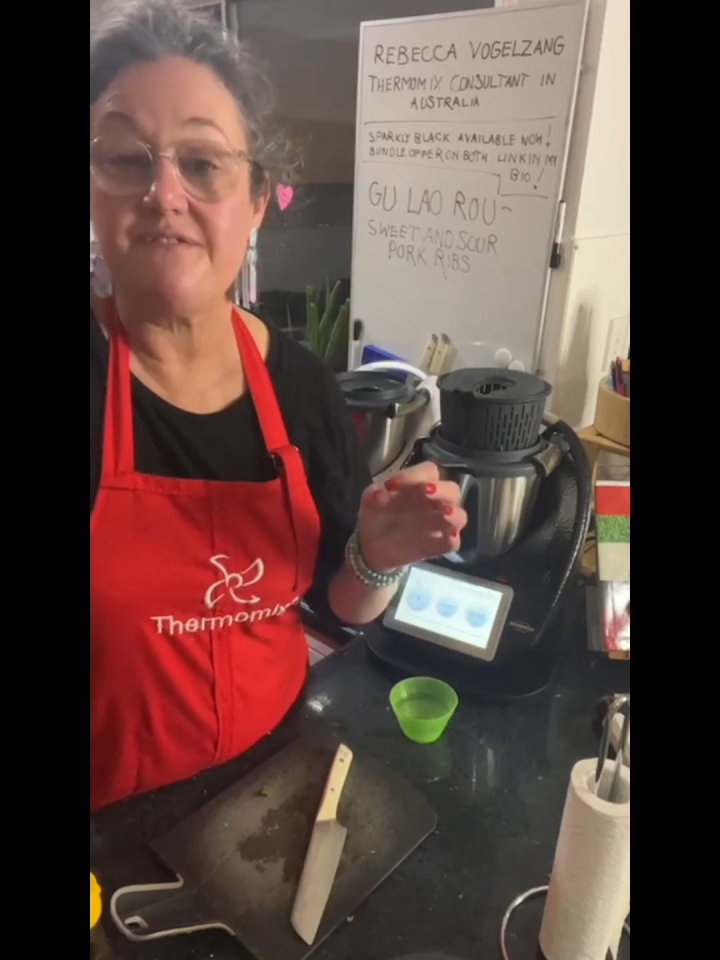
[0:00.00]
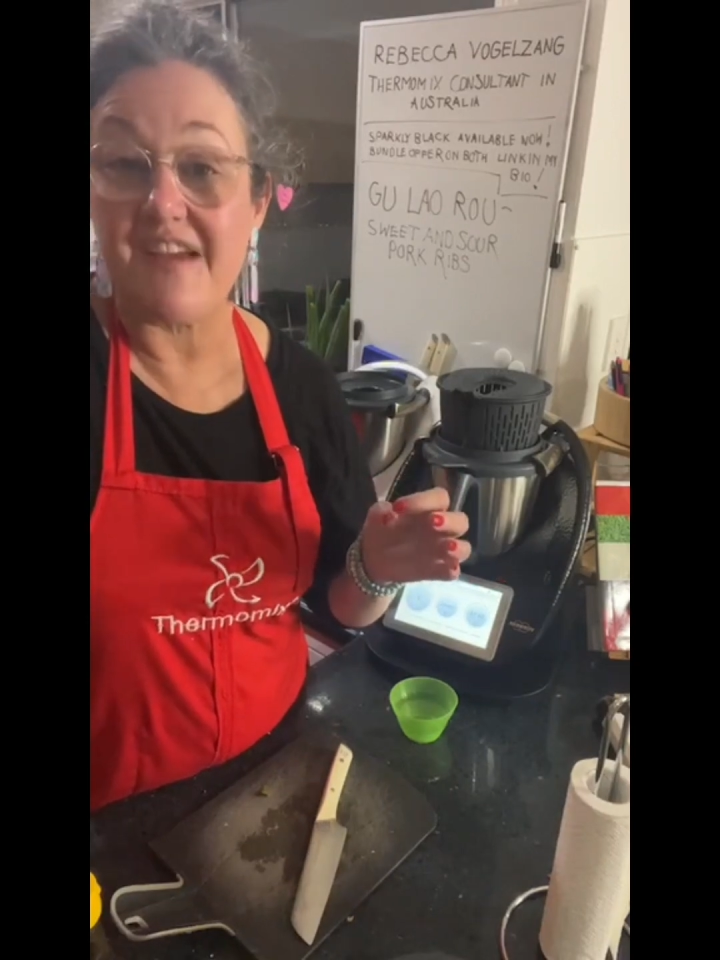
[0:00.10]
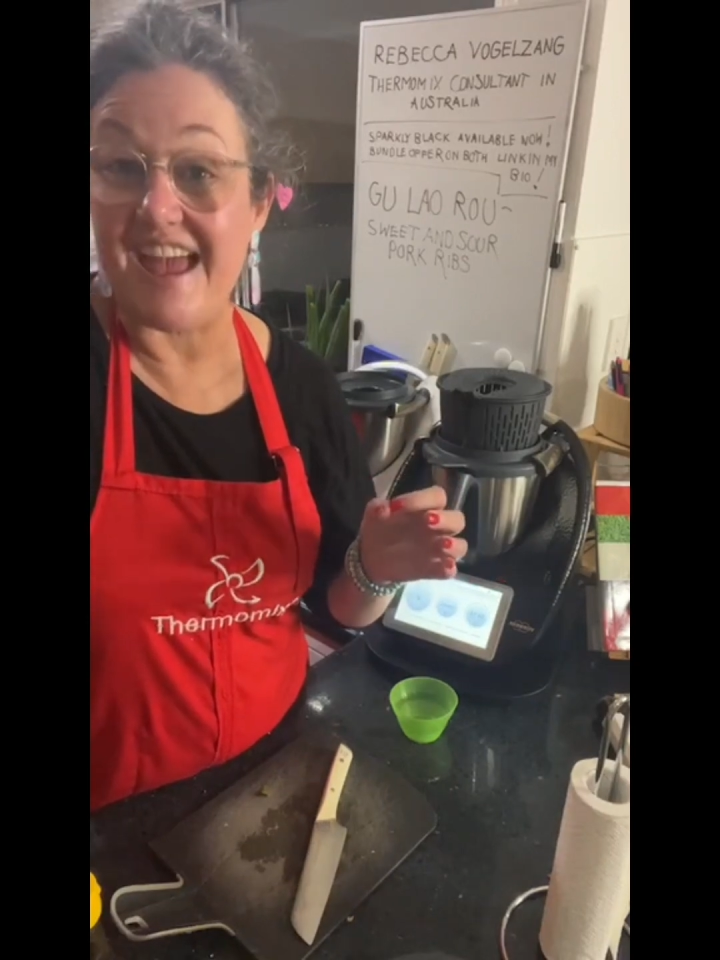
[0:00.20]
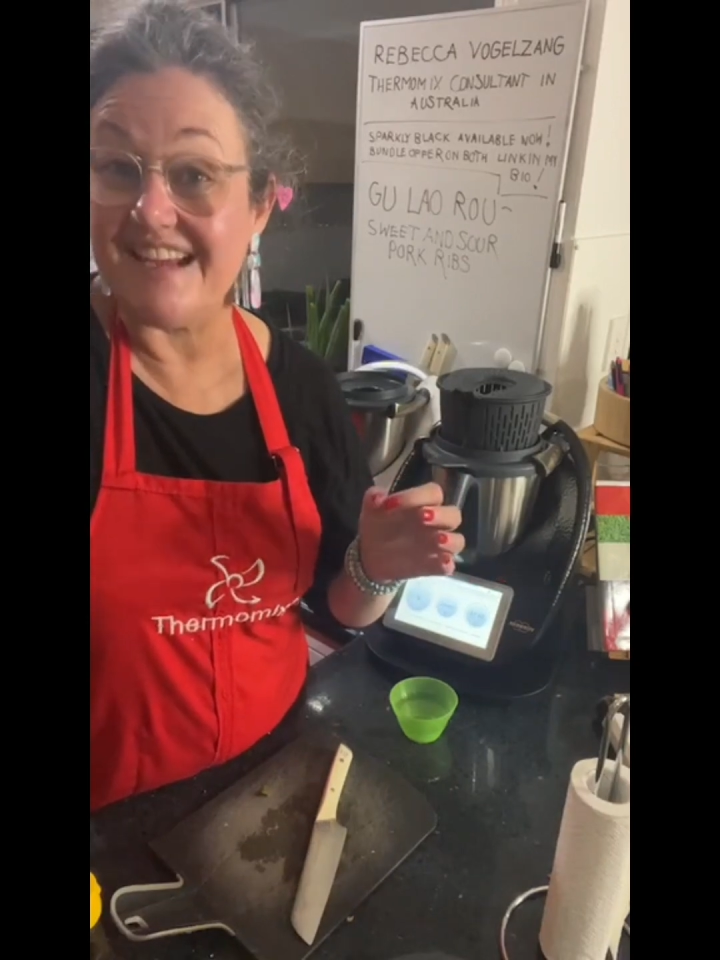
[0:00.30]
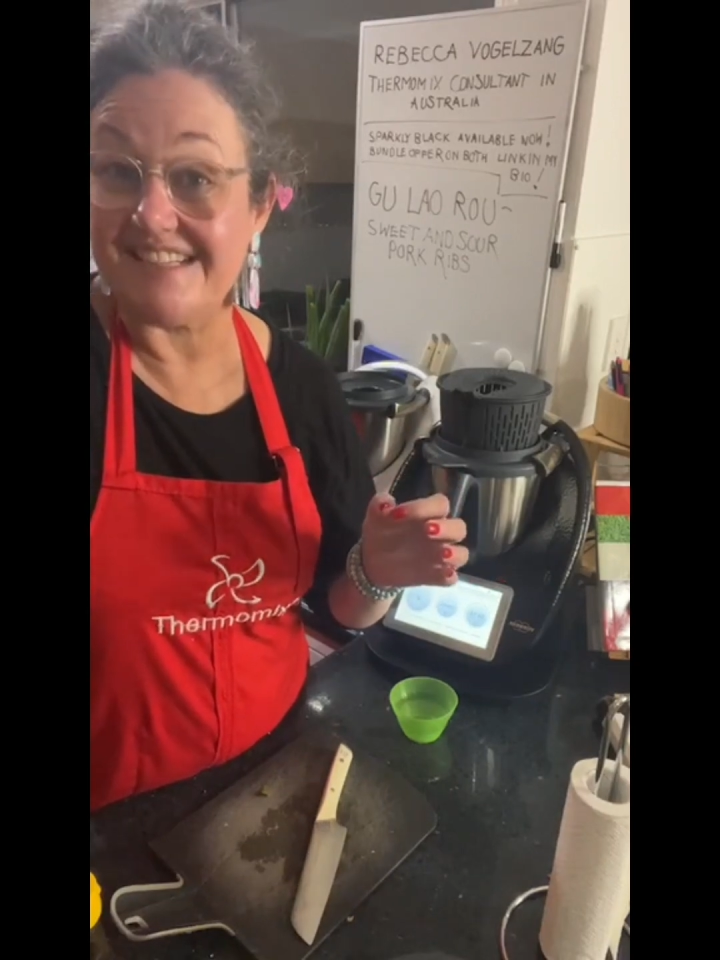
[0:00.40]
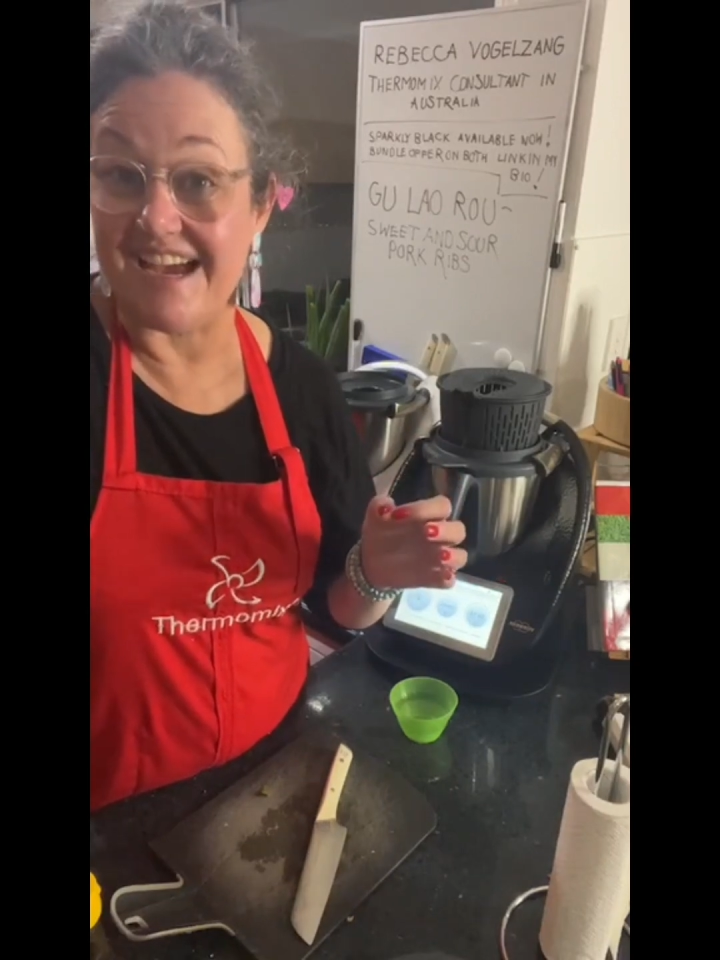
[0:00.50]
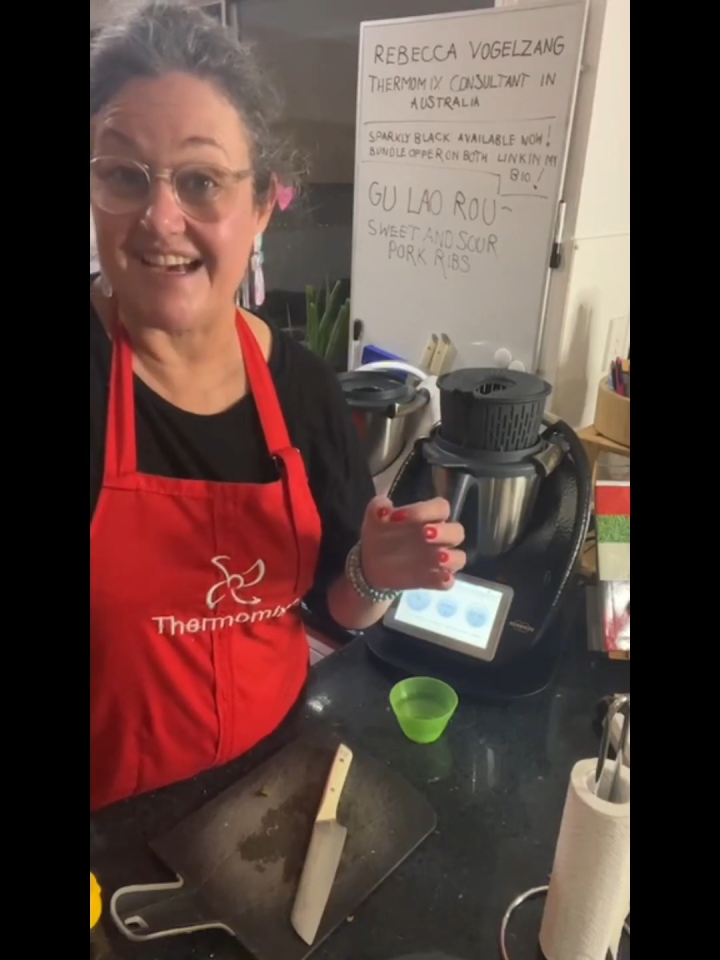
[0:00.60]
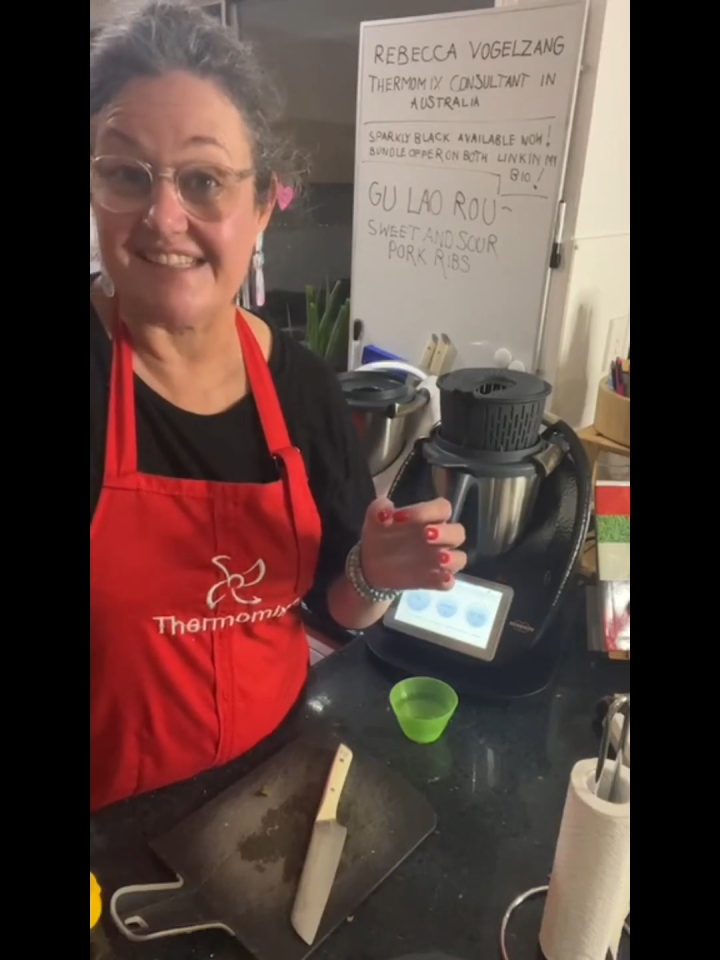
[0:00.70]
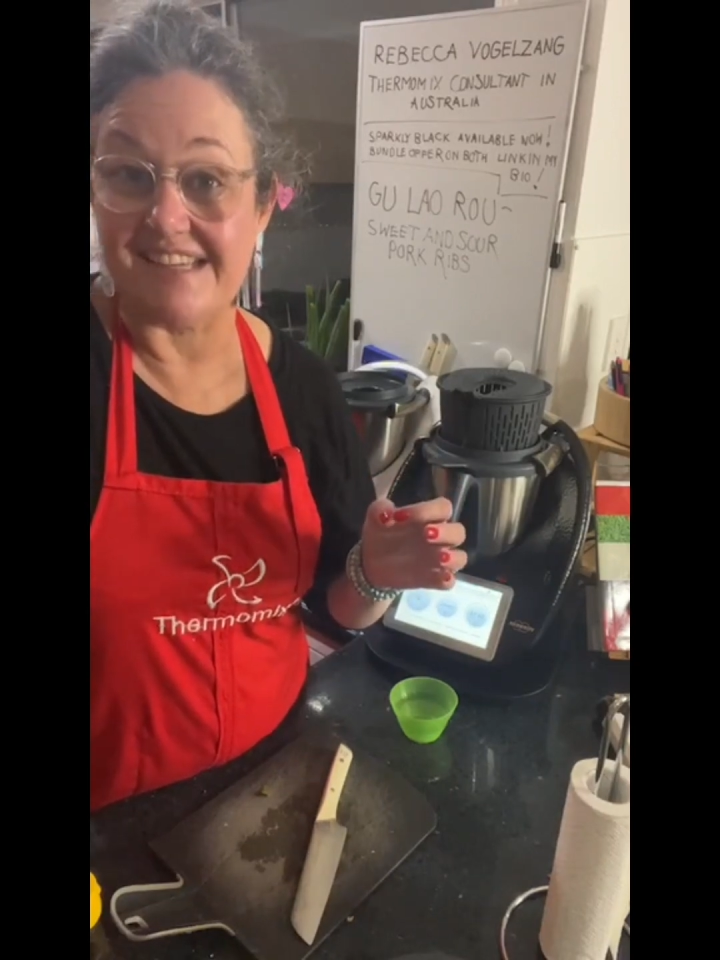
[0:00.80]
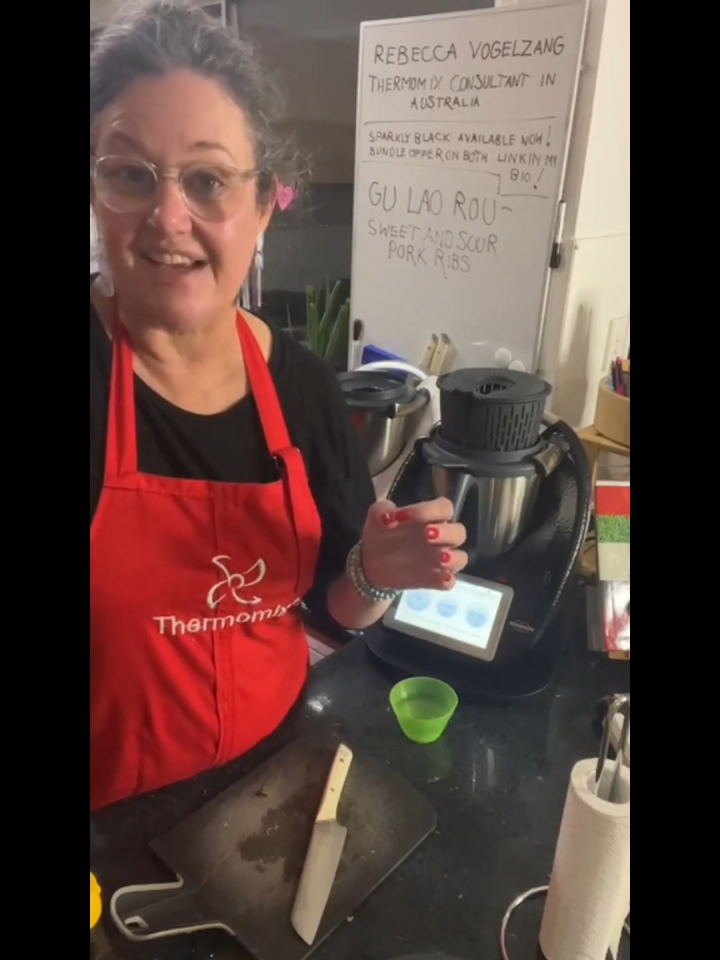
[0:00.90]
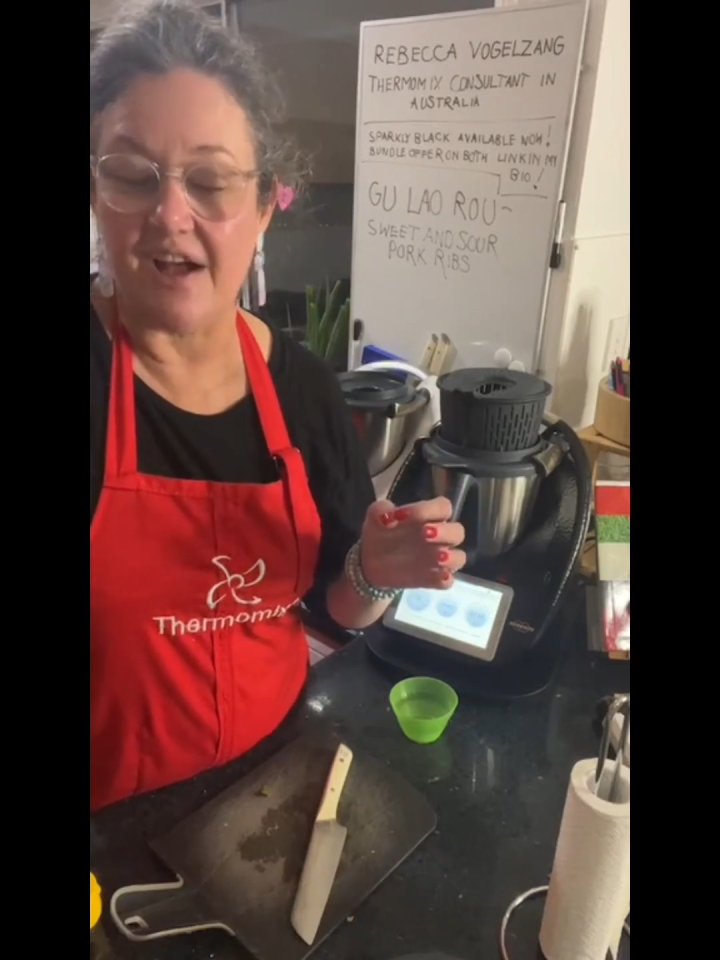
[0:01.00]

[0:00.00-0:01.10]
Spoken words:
fantastic.